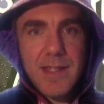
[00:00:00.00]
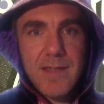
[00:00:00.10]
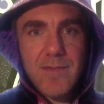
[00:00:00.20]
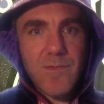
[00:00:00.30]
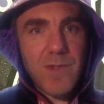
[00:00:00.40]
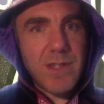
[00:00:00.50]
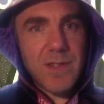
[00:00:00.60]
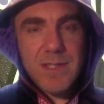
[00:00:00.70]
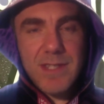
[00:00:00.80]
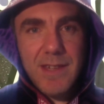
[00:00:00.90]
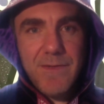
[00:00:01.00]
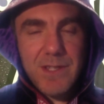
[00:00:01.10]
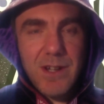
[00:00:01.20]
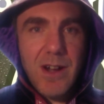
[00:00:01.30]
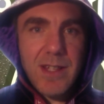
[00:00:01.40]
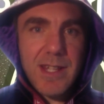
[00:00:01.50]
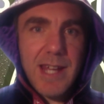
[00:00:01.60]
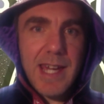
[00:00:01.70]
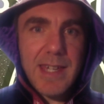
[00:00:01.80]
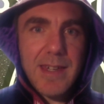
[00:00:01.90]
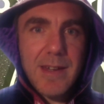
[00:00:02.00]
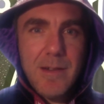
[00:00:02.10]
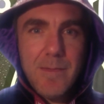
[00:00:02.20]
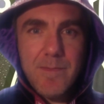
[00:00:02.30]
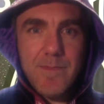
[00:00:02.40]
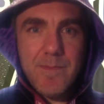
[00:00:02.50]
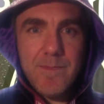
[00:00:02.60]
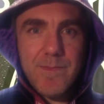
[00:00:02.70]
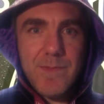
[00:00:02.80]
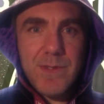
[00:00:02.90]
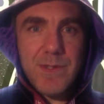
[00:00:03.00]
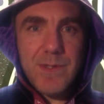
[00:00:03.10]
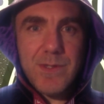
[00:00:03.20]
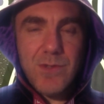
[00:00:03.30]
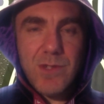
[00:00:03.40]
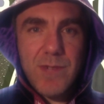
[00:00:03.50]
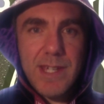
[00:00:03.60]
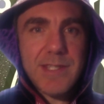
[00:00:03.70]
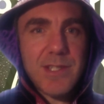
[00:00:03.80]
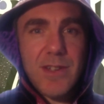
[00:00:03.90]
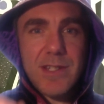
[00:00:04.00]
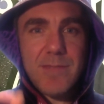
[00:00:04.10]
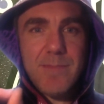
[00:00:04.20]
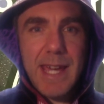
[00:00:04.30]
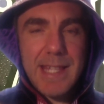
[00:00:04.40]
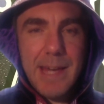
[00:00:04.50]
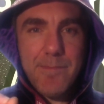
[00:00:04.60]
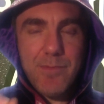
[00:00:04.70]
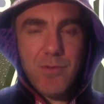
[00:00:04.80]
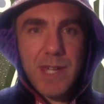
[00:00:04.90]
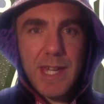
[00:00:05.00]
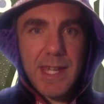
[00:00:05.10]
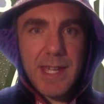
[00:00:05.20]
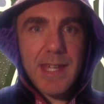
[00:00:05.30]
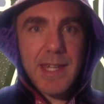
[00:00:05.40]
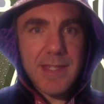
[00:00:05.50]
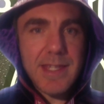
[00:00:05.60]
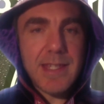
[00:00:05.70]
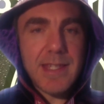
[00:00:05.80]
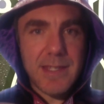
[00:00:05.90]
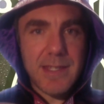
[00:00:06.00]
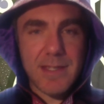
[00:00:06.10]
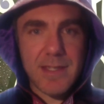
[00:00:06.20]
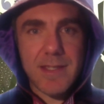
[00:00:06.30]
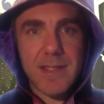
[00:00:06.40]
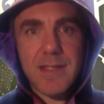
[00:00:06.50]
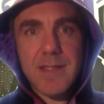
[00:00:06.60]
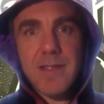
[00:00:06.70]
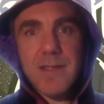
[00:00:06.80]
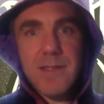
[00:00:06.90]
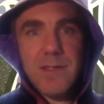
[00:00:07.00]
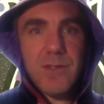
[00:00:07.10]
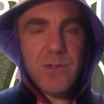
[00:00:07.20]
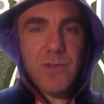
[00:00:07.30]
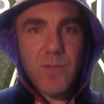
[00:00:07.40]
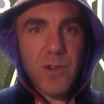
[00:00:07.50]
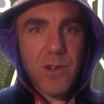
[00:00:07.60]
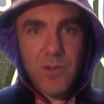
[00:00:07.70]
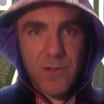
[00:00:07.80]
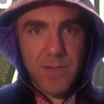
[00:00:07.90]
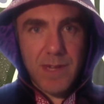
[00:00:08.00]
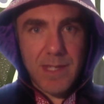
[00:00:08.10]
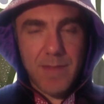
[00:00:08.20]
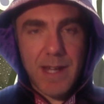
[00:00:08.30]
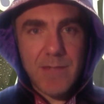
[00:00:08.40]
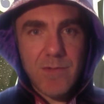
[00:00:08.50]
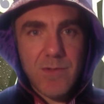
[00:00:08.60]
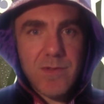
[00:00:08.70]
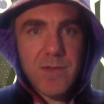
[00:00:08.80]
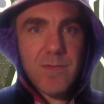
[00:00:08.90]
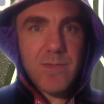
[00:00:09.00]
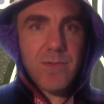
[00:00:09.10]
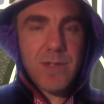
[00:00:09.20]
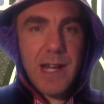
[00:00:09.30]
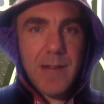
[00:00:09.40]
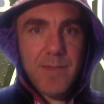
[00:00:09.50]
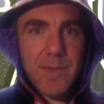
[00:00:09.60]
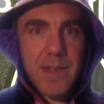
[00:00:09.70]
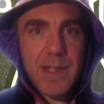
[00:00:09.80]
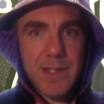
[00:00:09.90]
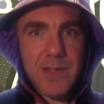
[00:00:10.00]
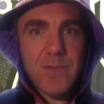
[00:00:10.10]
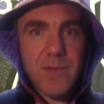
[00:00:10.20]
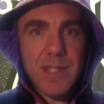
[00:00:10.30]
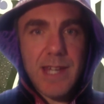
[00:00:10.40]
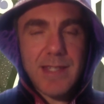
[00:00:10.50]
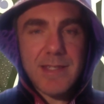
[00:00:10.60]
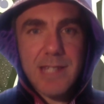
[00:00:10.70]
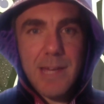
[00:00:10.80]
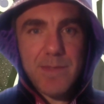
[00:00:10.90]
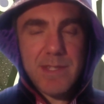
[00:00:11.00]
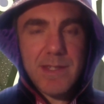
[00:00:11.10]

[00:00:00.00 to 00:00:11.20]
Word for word: whether it's if it's a holiday, do the research, make that booking, then you do the work or the, and the money will, will come and you do all the other steps.